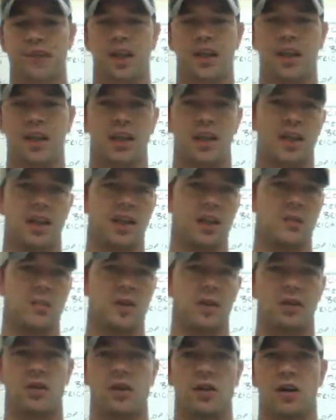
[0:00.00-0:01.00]
In the
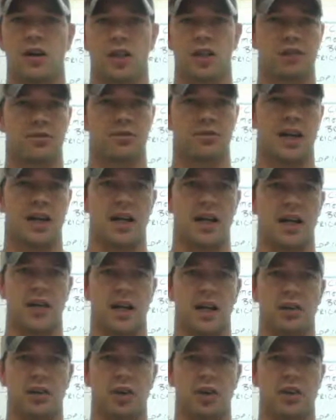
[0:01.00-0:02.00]
middle colonies, you
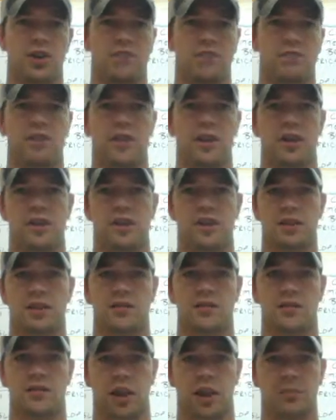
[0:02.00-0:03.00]
had a large influx
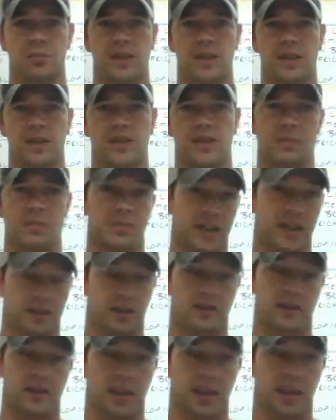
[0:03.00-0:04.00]
of Germans to
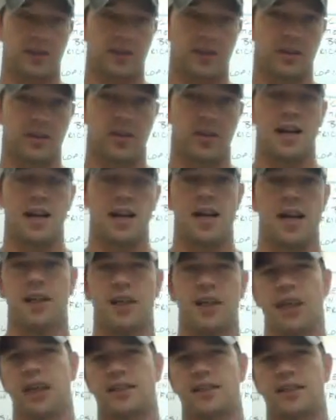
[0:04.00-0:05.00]
mix with the English,
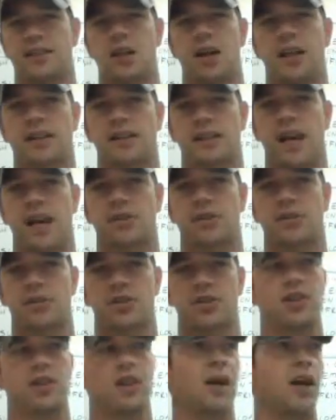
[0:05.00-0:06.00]
and you had
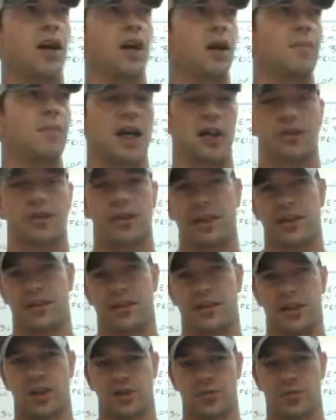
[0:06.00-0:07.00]
Scots-Irish
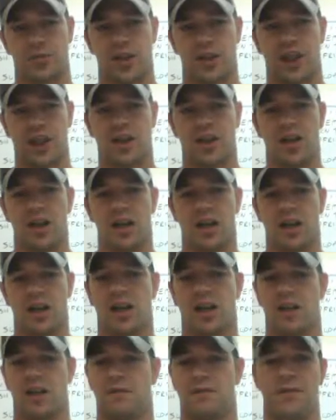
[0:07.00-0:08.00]
migrating there as well.
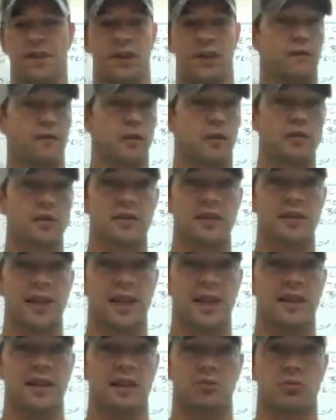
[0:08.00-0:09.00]
Very fertile
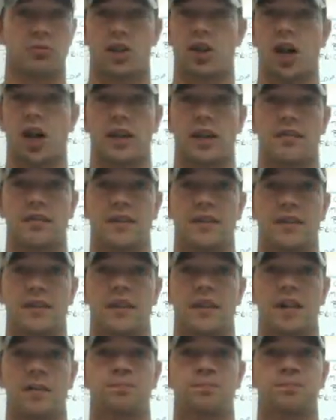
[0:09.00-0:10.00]
land, there was a lot of it
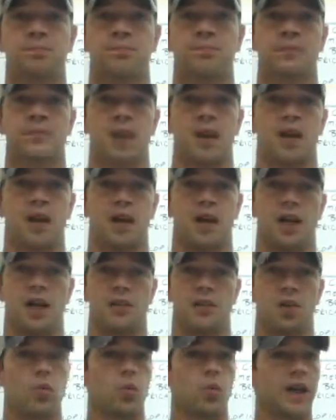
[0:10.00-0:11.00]
there.
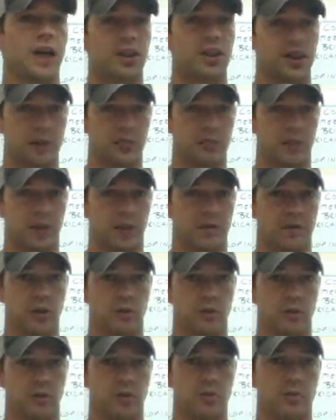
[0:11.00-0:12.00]
The Quakers, if
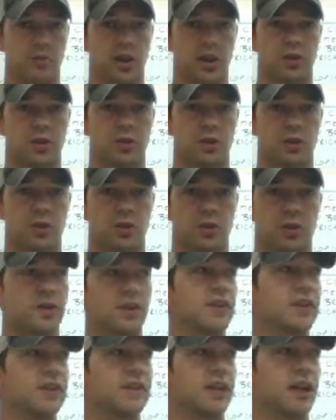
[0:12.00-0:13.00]
you remember,
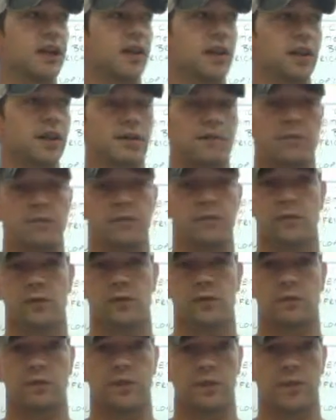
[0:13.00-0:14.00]
controlled this area
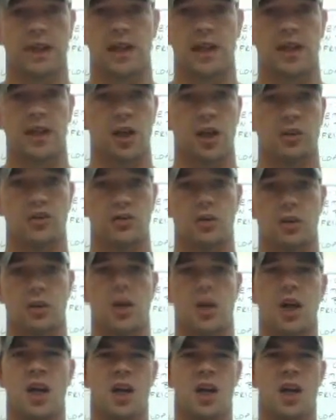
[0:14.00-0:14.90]
from the get-go, so